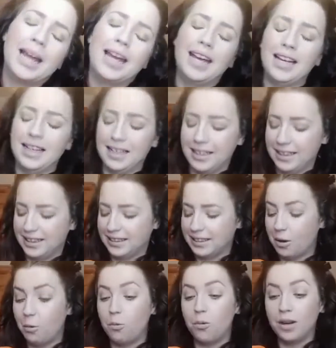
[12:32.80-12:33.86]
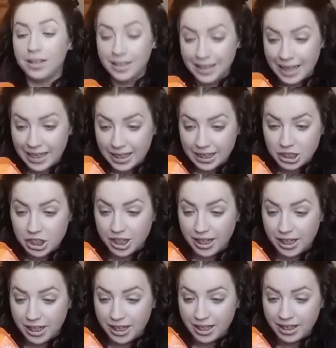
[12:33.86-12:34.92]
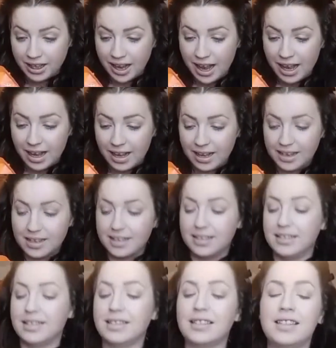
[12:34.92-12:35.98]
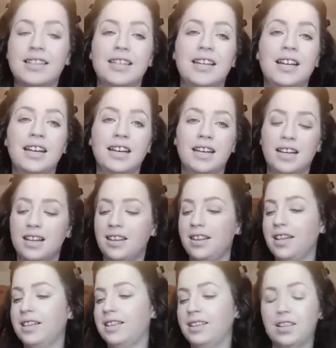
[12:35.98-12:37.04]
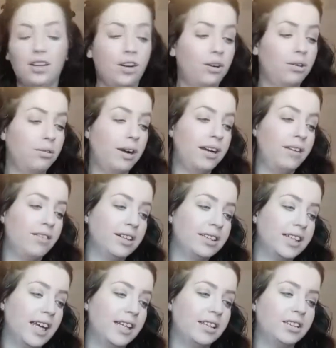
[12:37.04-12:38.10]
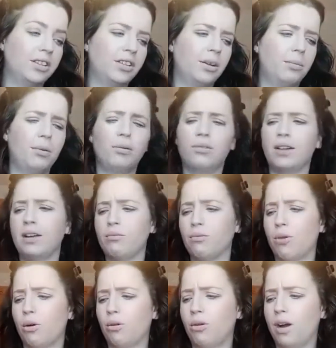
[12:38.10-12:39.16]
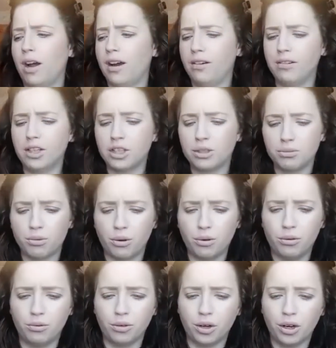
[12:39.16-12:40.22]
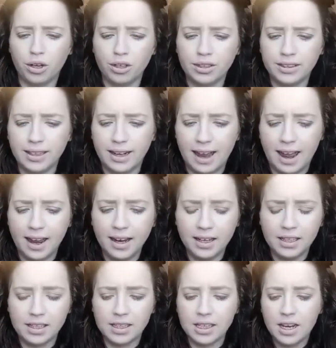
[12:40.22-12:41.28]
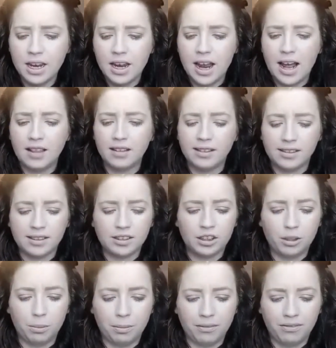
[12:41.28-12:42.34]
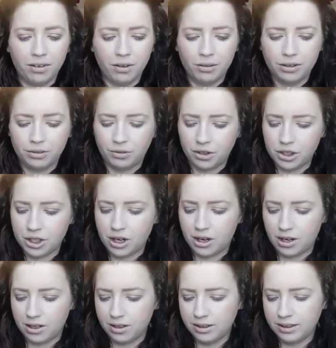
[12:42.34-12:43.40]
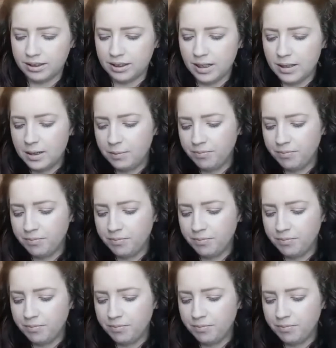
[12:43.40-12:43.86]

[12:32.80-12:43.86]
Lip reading: is 1 kg, and this, oh, I never said, so they're both like Irish Rover Select, and this is superfoods for dogs,